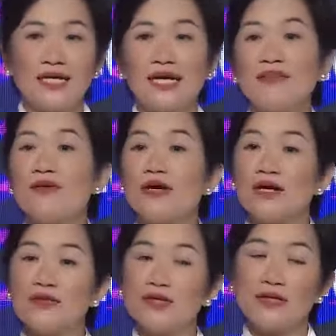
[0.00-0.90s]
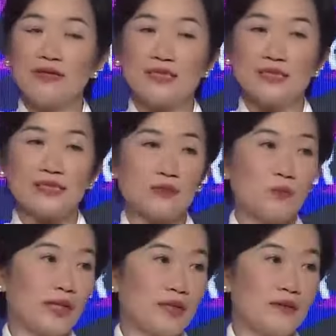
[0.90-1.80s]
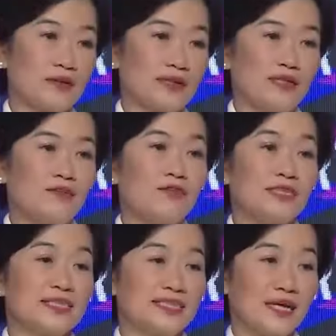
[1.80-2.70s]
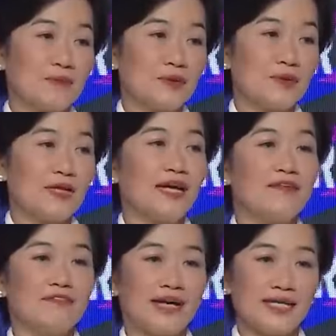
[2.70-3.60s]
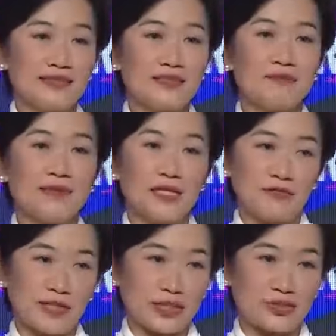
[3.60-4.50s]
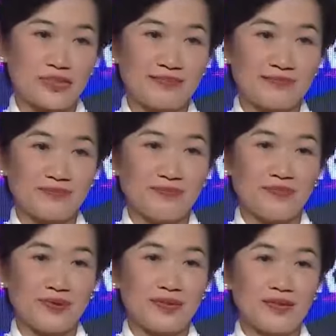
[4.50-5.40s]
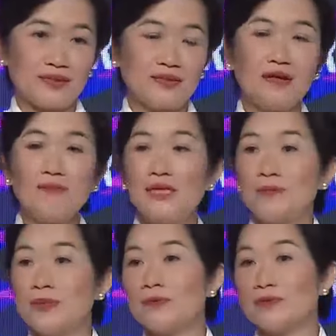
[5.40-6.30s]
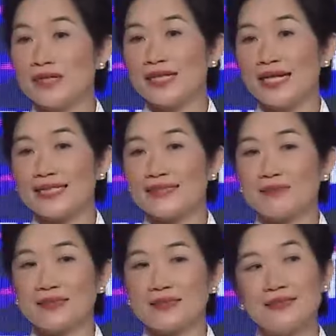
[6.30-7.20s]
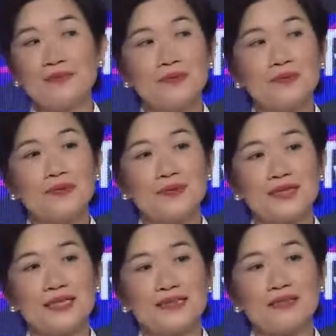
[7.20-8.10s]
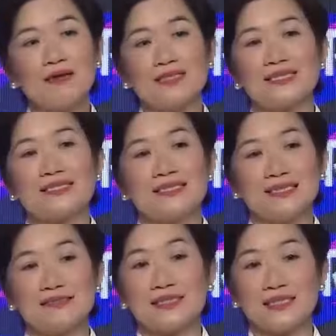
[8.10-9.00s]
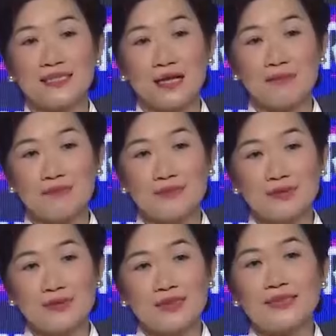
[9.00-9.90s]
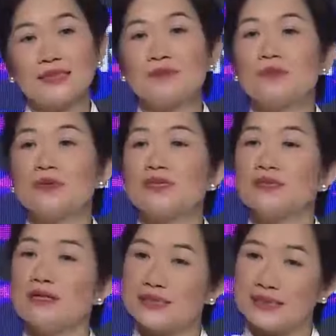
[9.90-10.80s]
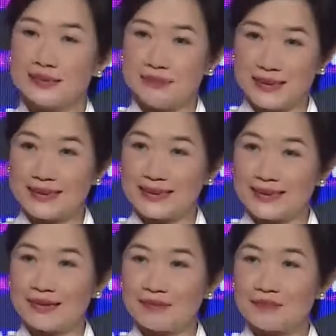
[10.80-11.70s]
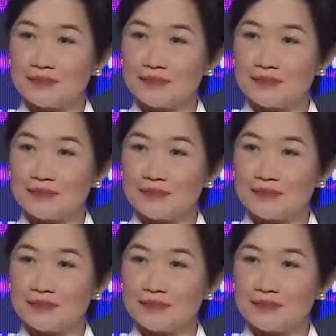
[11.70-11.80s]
And there are other areas as well. For example, advanced manufacturing. Mm-hmm. Not many people realize, but Singapore is not just a services hub. Singapore is not just a business hub.